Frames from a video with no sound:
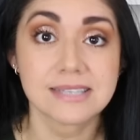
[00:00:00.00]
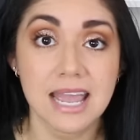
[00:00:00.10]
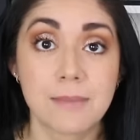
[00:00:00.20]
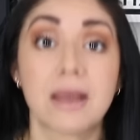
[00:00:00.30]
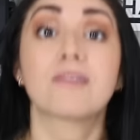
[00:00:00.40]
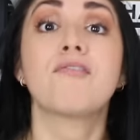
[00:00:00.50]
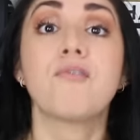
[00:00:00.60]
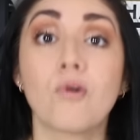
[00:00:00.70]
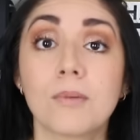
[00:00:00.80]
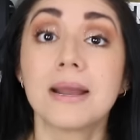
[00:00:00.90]
a handbag
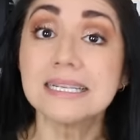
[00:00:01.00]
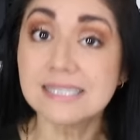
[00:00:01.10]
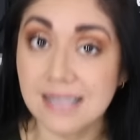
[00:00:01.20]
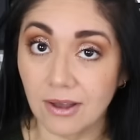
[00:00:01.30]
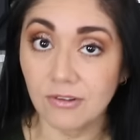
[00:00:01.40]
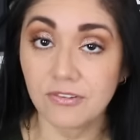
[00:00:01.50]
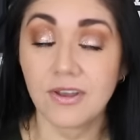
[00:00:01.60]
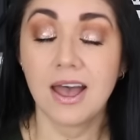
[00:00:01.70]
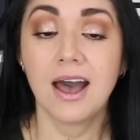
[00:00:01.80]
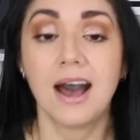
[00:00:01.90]
for myself.
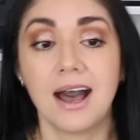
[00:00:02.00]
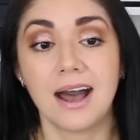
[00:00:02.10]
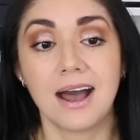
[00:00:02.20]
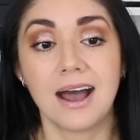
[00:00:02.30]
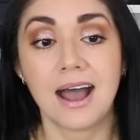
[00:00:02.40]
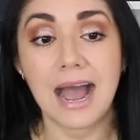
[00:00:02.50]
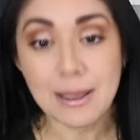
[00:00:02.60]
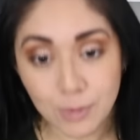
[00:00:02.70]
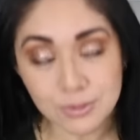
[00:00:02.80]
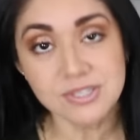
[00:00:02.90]
Uh, I
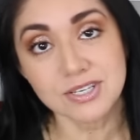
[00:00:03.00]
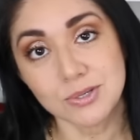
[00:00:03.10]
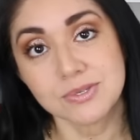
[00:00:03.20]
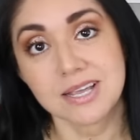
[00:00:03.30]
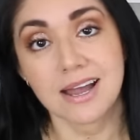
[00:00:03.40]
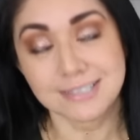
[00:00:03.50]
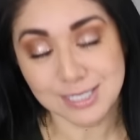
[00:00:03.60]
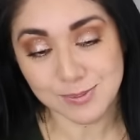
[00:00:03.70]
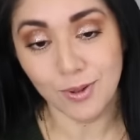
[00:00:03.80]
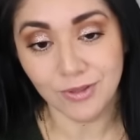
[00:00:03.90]
mostly use it as a
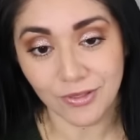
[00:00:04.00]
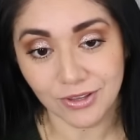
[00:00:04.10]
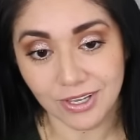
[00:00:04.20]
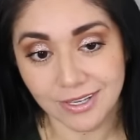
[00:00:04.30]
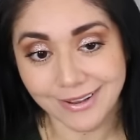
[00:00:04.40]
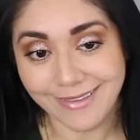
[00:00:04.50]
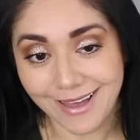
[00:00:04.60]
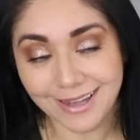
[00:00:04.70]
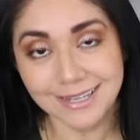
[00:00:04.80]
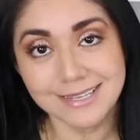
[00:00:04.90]
small leather good, and
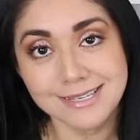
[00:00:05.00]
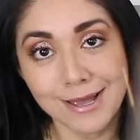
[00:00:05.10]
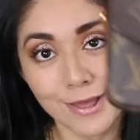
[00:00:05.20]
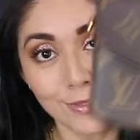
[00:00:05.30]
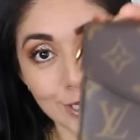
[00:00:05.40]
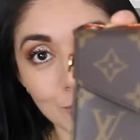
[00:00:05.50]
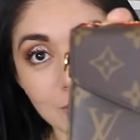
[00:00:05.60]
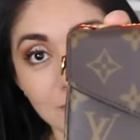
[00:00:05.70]
that is the Louis